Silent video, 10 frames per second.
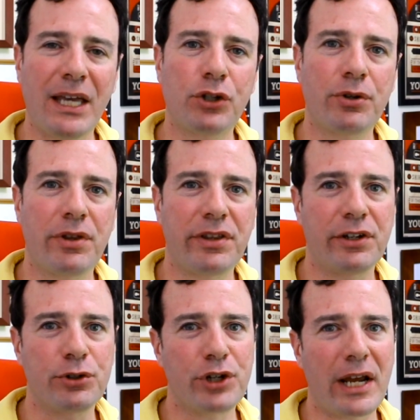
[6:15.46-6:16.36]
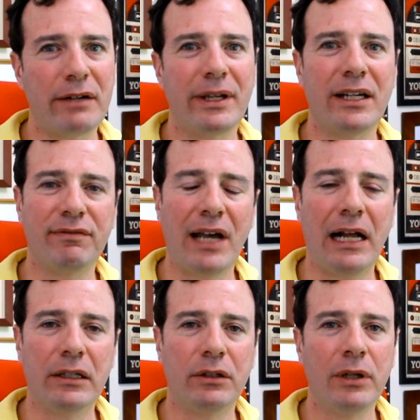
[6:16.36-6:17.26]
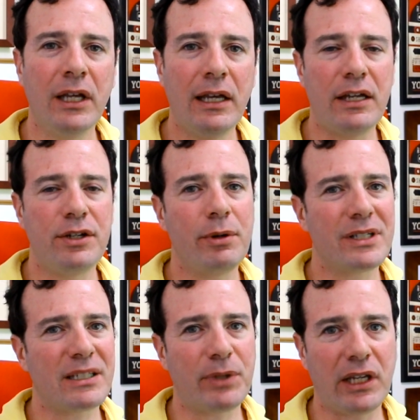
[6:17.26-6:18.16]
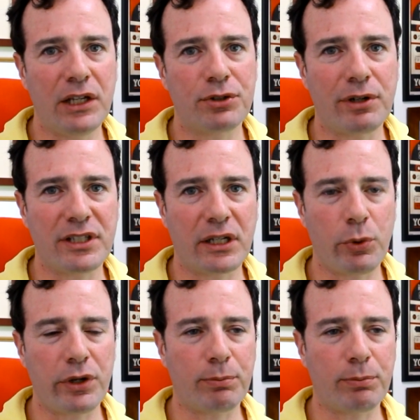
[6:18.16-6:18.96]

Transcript: make sure that they're generating value and doing something interesting with your